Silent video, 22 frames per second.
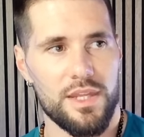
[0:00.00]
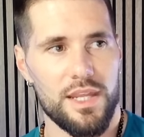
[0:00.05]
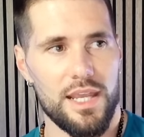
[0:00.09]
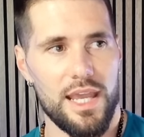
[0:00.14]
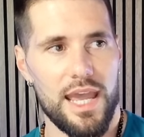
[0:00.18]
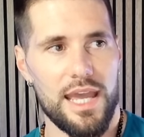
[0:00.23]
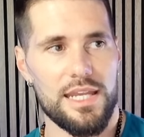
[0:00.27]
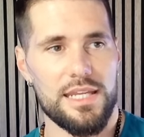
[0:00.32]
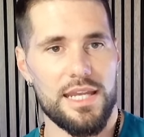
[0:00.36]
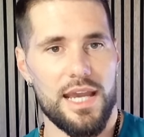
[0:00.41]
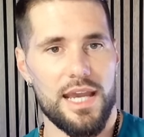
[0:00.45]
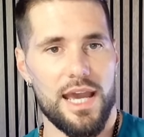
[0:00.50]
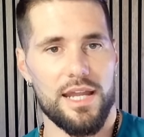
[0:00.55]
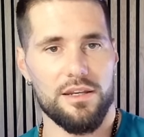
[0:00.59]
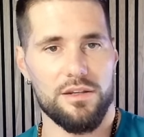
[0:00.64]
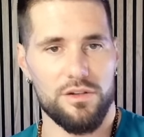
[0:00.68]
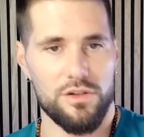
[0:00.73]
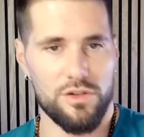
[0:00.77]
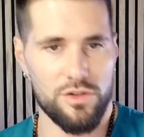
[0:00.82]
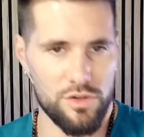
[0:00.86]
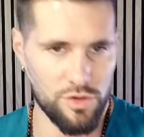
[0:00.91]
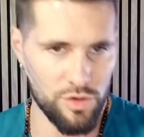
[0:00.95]
and yet
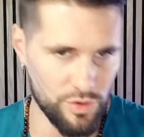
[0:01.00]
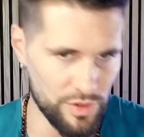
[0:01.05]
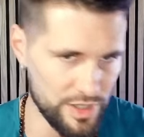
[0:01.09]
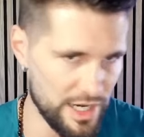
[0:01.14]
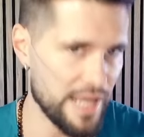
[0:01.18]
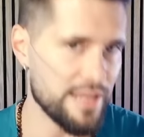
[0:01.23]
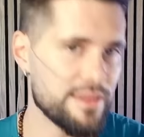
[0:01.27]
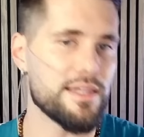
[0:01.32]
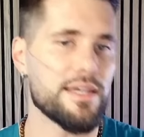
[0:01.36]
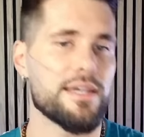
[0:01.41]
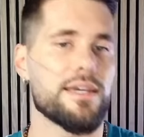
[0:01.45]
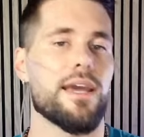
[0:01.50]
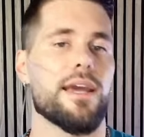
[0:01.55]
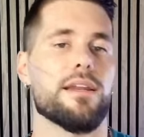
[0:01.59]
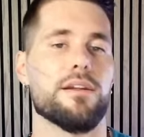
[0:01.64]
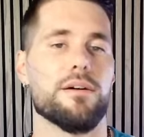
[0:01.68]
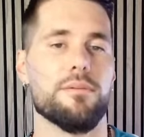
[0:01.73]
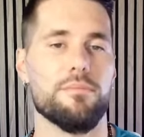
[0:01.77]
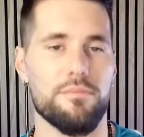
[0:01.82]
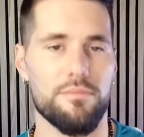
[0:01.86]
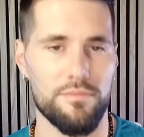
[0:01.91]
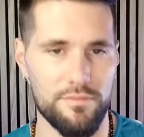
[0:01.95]
create the
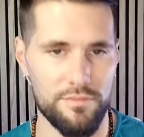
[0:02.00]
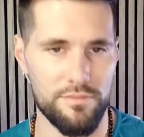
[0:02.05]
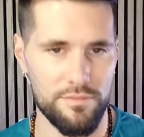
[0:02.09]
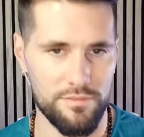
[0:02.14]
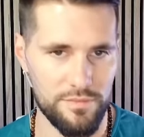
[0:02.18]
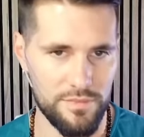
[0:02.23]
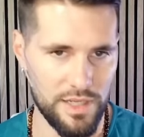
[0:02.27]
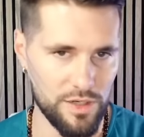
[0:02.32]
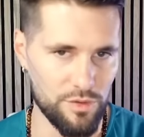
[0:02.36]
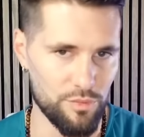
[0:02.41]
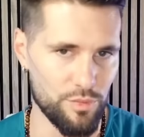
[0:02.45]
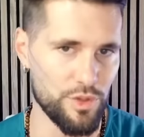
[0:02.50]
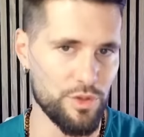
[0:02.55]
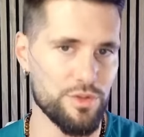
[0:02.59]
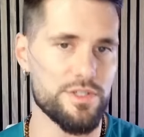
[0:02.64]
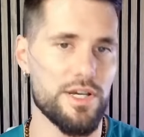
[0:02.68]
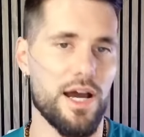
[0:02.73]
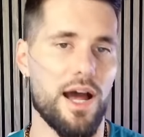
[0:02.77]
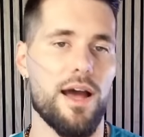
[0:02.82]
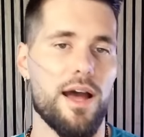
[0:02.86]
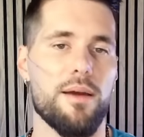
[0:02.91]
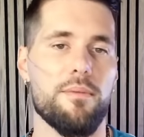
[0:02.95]
kingdom in real
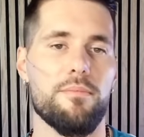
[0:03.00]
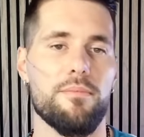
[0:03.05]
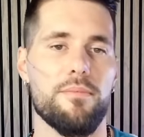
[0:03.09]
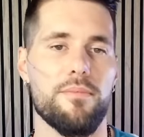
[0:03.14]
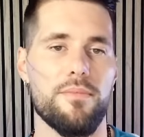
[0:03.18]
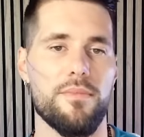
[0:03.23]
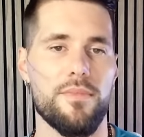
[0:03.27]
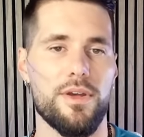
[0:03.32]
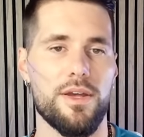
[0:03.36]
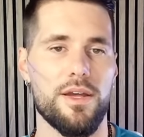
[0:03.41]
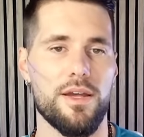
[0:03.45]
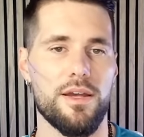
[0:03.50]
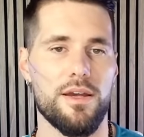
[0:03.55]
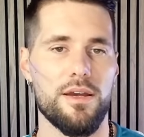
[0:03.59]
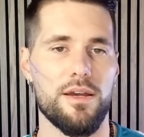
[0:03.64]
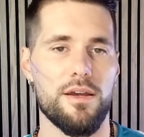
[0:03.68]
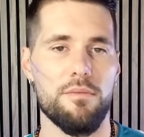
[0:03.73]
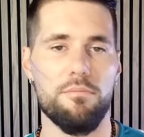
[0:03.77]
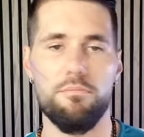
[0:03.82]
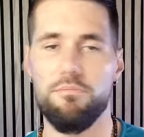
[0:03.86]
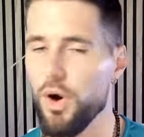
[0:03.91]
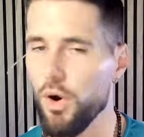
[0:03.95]
time.
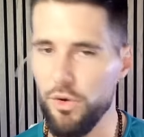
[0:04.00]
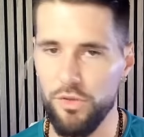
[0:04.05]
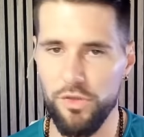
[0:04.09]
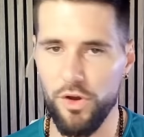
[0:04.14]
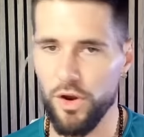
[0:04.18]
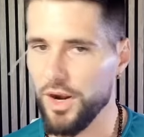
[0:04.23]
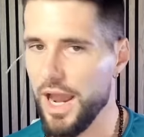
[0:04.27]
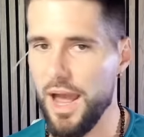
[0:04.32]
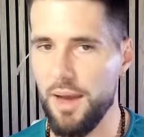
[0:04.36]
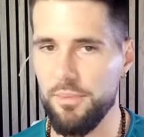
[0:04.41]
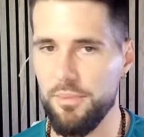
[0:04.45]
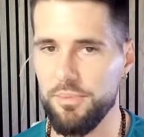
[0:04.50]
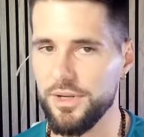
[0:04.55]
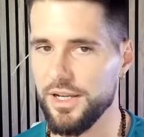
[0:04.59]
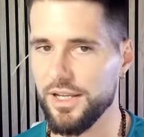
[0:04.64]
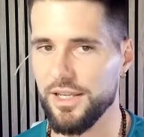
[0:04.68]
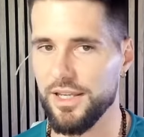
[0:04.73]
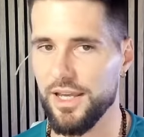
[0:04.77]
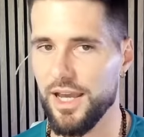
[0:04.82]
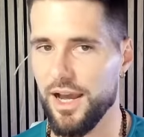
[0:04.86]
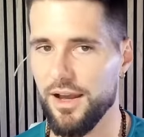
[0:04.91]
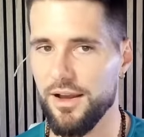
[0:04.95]
Both are
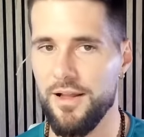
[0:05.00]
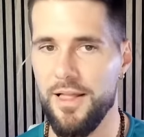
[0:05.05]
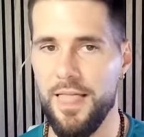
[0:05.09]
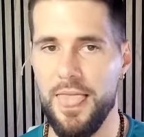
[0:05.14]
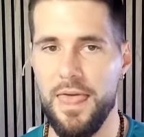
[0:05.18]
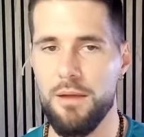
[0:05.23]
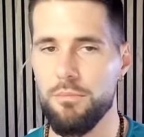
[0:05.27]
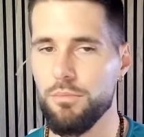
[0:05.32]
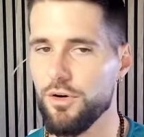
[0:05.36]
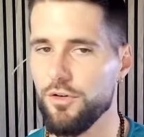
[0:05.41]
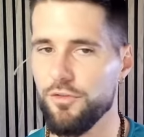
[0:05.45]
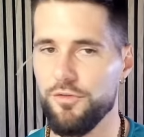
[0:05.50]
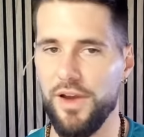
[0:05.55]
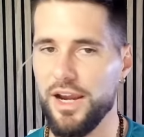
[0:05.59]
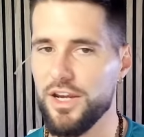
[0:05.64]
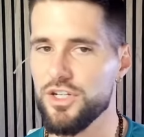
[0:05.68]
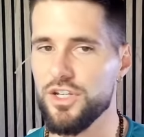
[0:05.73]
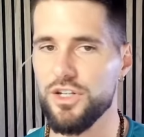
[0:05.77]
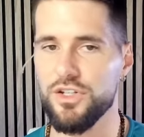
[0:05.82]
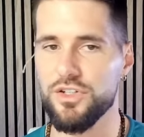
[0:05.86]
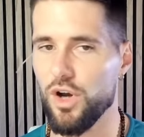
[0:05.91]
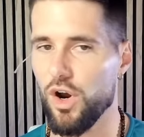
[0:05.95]
happening, yeah?
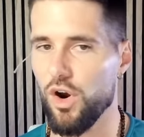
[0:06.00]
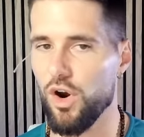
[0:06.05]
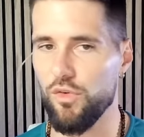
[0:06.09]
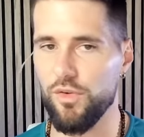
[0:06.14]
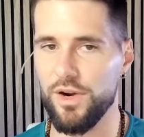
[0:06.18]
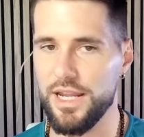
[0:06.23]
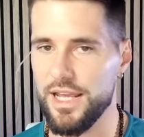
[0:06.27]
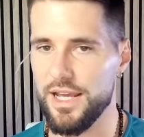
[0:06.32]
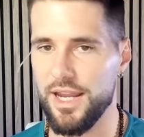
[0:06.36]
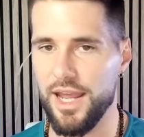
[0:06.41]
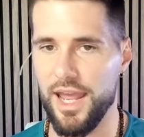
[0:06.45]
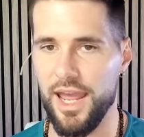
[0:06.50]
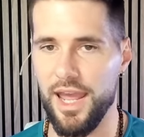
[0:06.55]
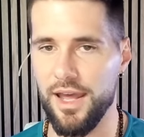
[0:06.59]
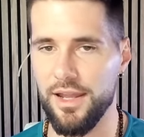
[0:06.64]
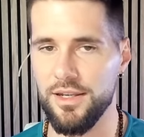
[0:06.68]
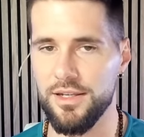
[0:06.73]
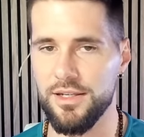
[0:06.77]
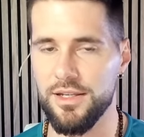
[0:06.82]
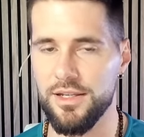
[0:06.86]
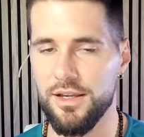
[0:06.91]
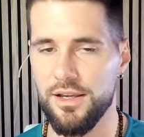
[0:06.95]
Perfection's already at
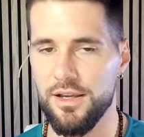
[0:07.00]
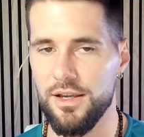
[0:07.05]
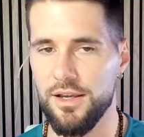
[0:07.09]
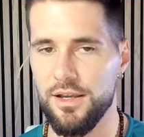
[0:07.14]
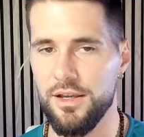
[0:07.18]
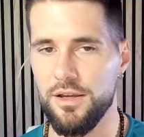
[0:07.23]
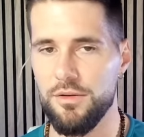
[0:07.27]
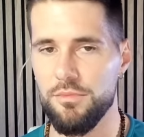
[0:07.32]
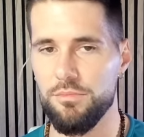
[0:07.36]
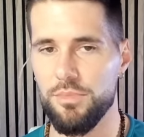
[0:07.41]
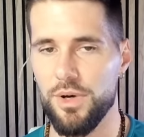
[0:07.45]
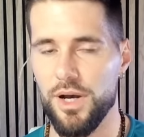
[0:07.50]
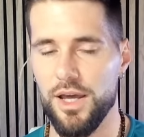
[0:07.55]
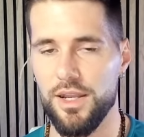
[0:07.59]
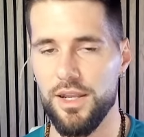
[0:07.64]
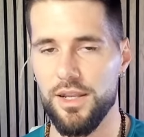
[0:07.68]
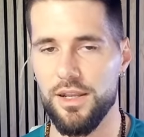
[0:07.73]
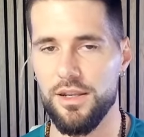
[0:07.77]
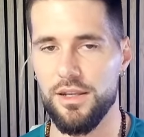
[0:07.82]
hand, but